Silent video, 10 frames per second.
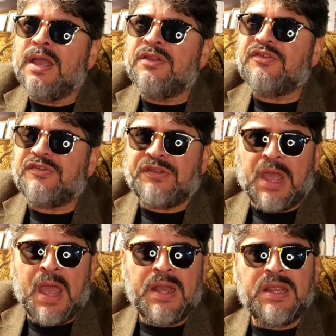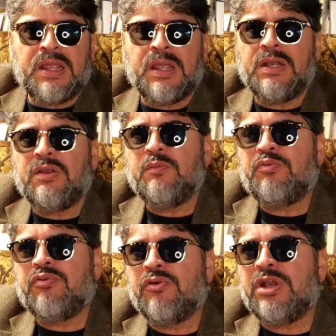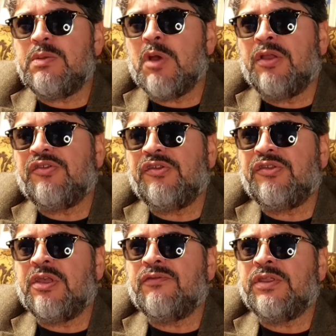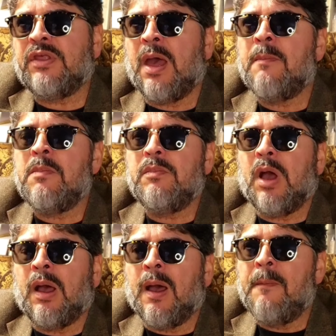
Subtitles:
Instead, it pretty much is giving them,